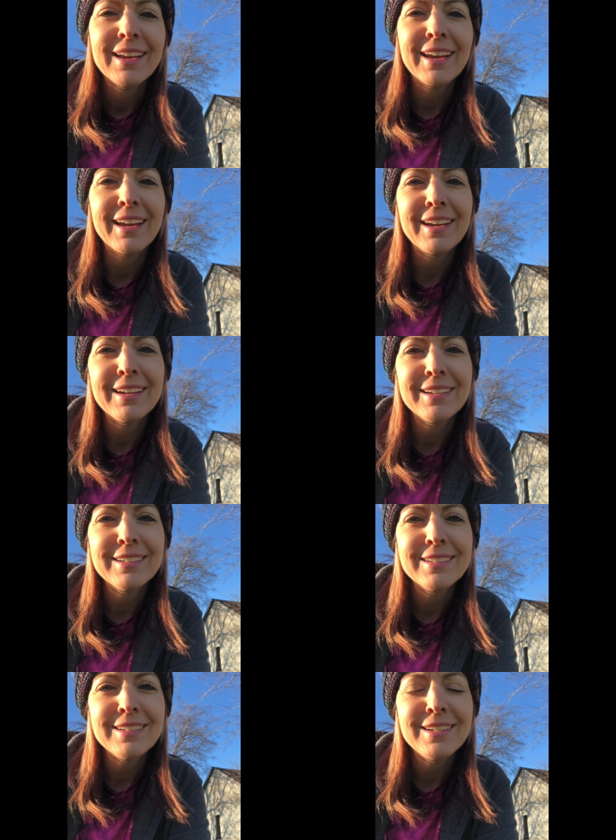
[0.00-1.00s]

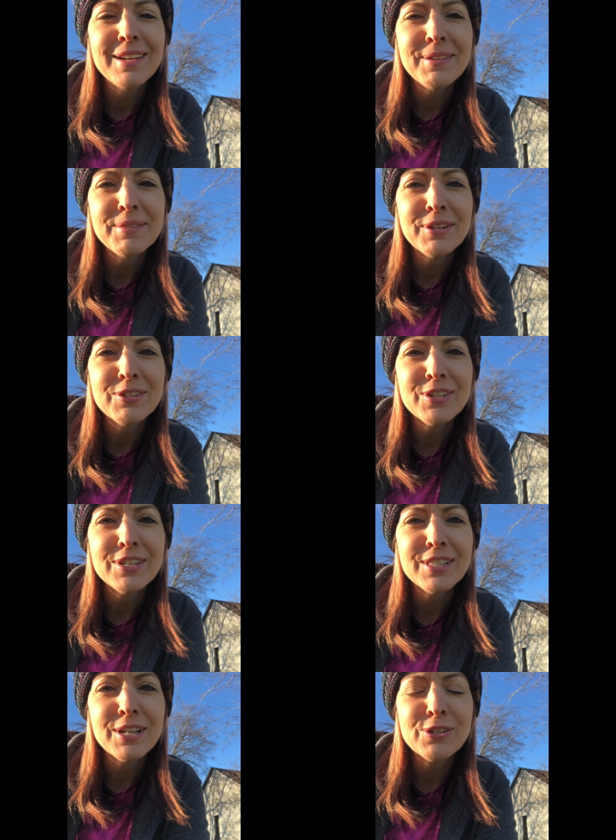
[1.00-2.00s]
and you know they're
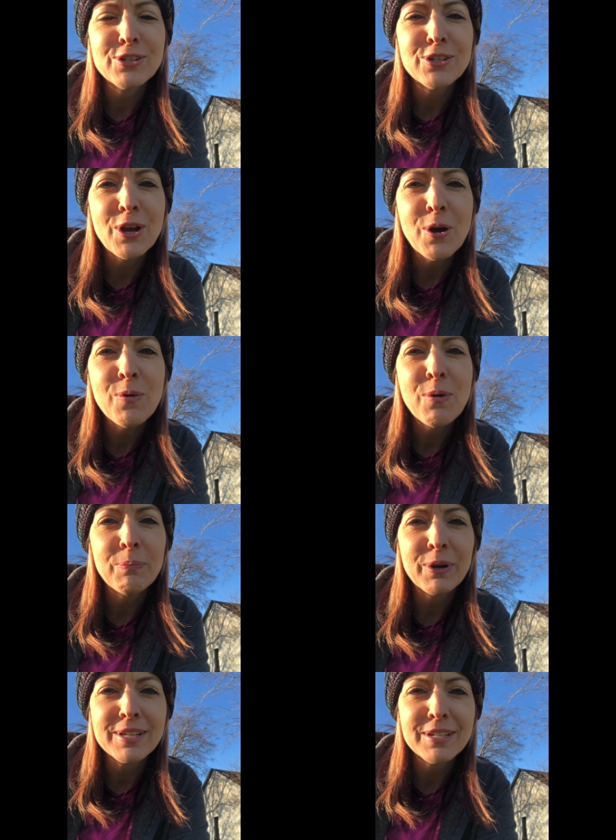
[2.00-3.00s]
just they're so
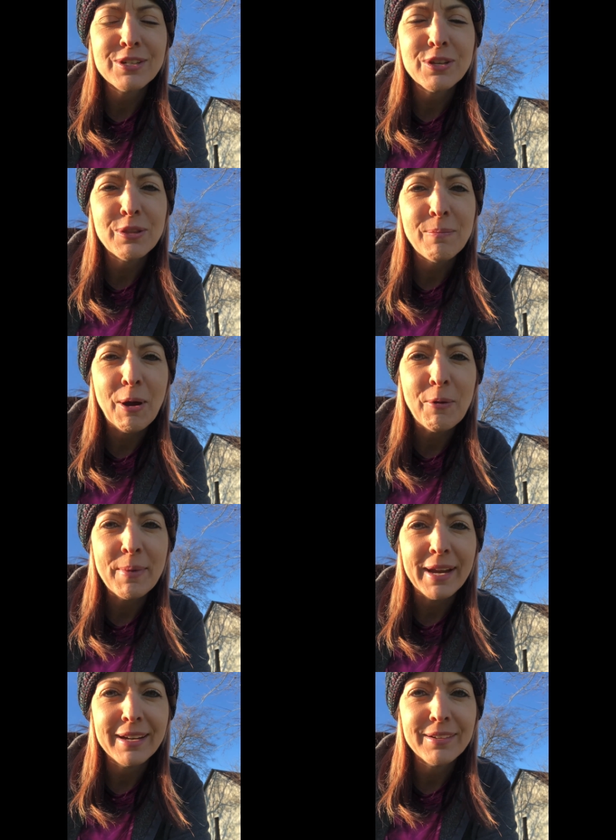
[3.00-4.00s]
present to the
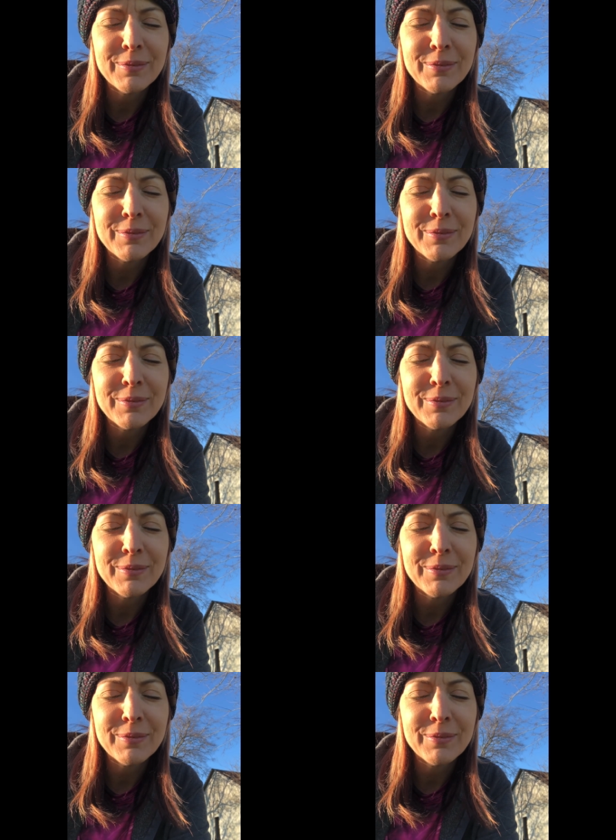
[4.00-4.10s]
moment